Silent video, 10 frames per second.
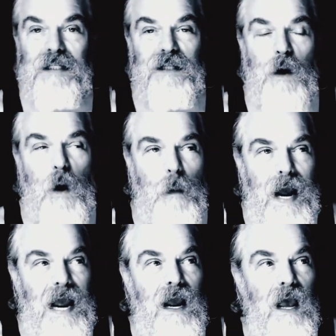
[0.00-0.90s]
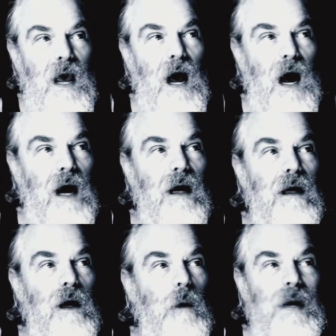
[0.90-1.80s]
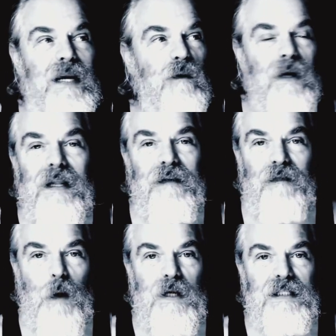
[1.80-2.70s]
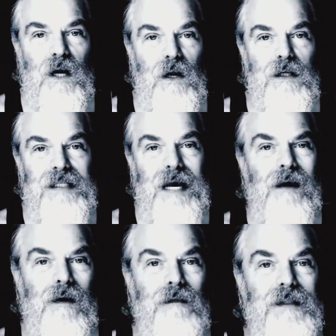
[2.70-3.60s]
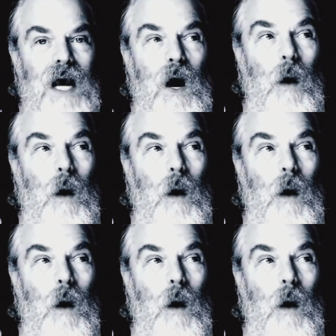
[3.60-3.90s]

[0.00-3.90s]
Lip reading: go away, we can really focus on ourselves.